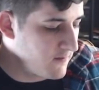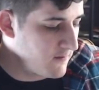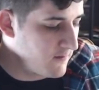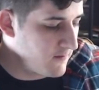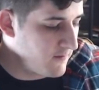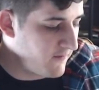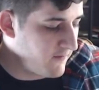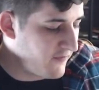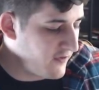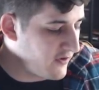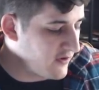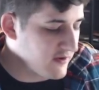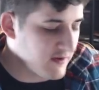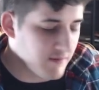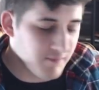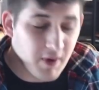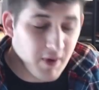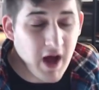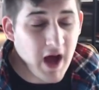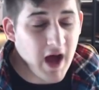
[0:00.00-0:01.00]
feels
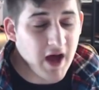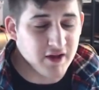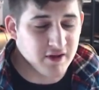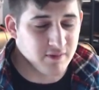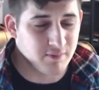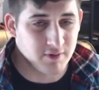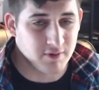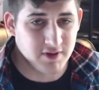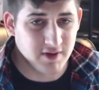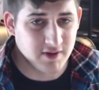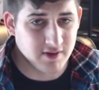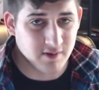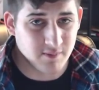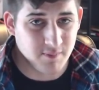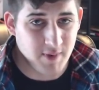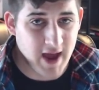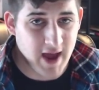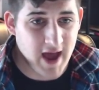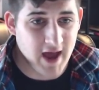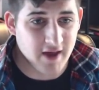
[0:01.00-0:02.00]
impossible to
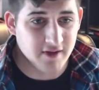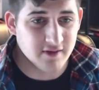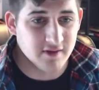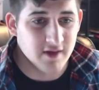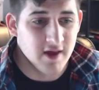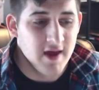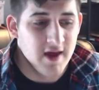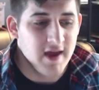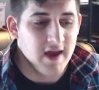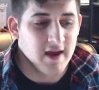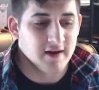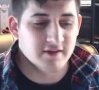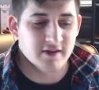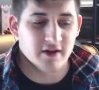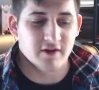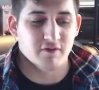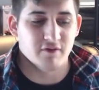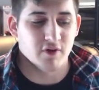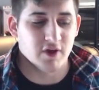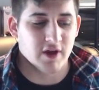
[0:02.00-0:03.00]
surpass,
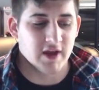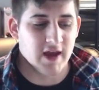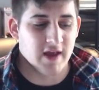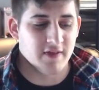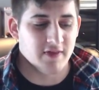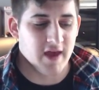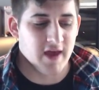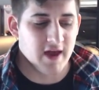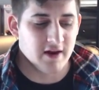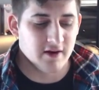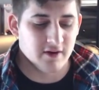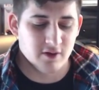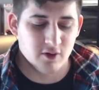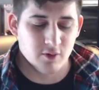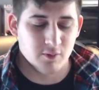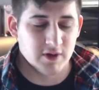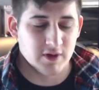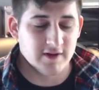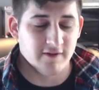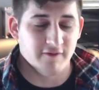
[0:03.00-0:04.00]
instead of looking at that and
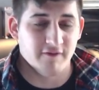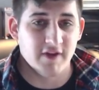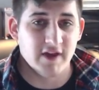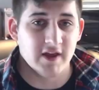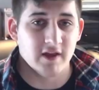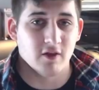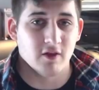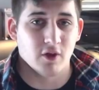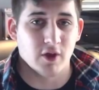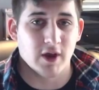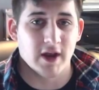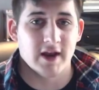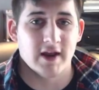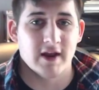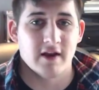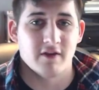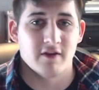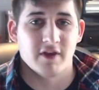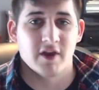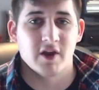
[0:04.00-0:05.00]
assuming defeat, look at
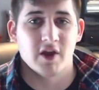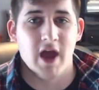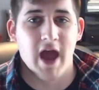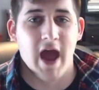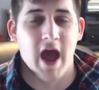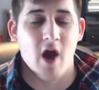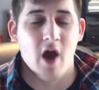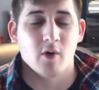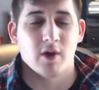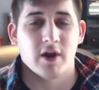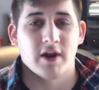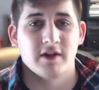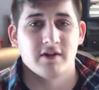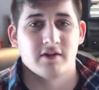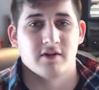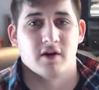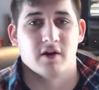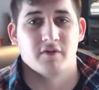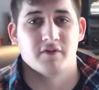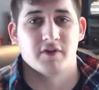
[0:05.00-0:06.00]
it and think, how can I
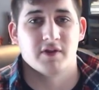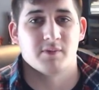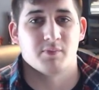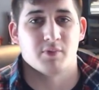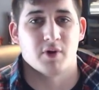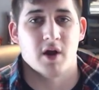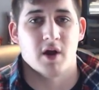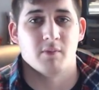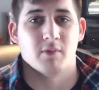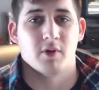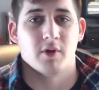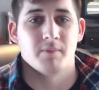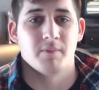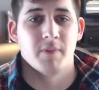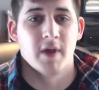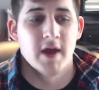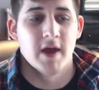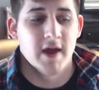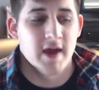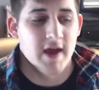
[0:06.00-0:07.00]
solve this problem?
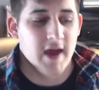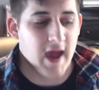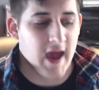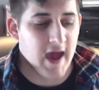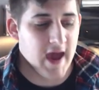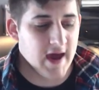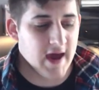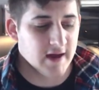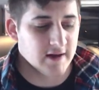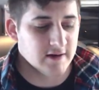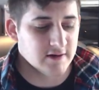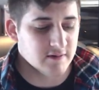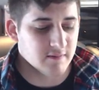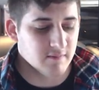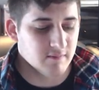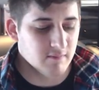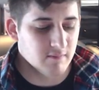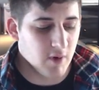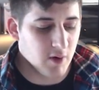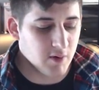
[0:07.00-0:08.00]
And
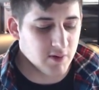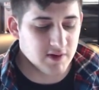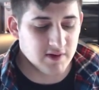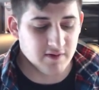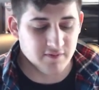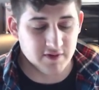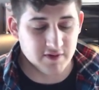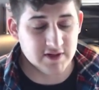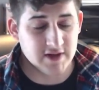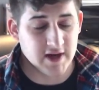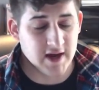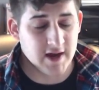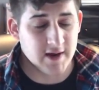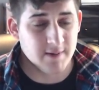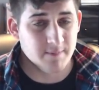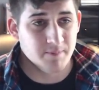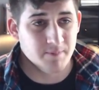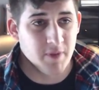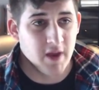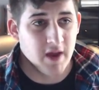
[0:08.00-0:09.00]
most of the
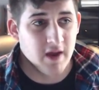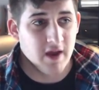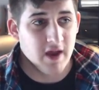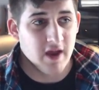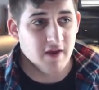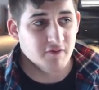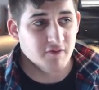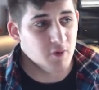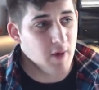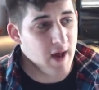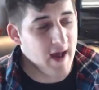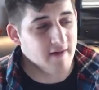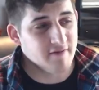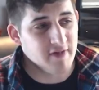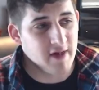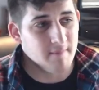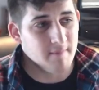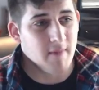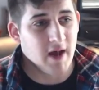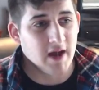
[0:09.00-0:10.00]
time, if you have
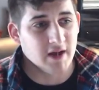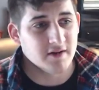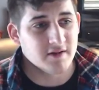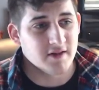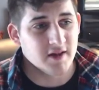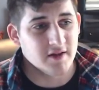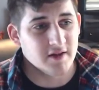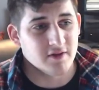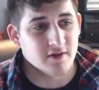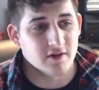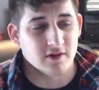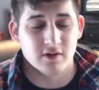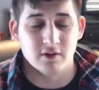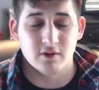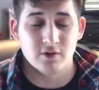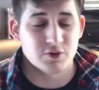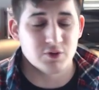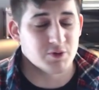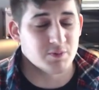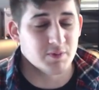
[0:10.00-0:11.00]
that mindset, the
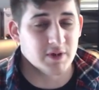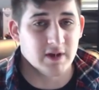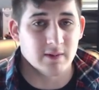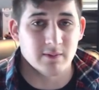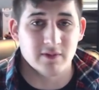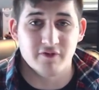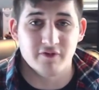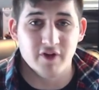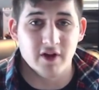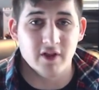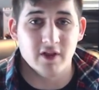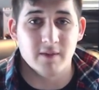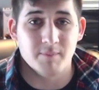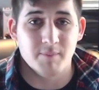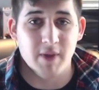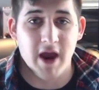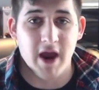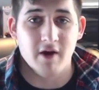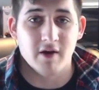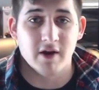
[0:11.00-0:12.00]
solution becomes fairly
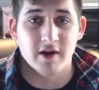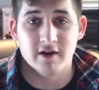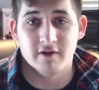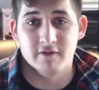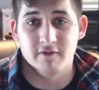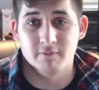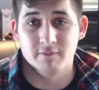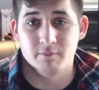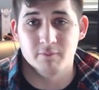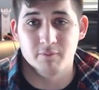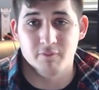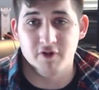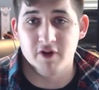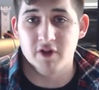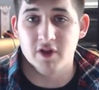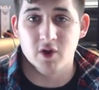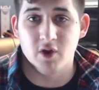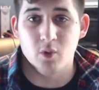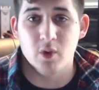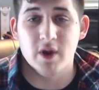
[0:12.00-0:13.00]
apparent and
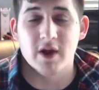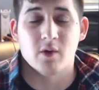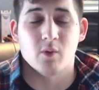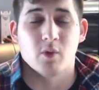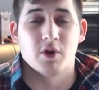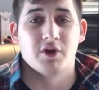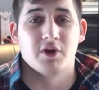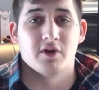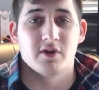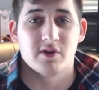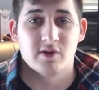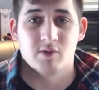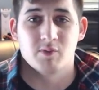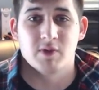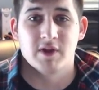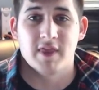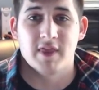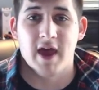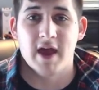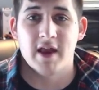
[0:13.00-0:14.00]
fairly quick when you're
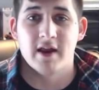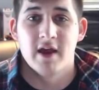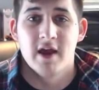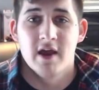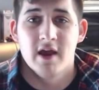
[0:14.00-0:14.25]
assuming that